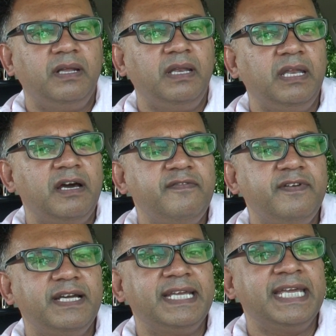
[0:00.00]
Love
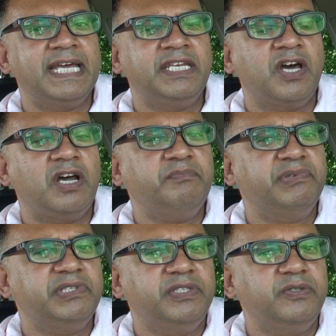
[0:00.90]
cannot
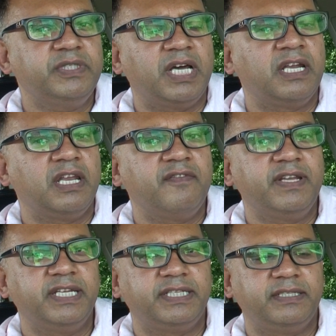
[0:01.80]
produce
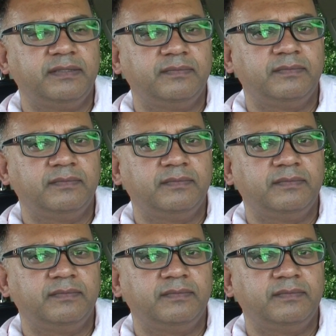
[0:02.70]
unlovingness.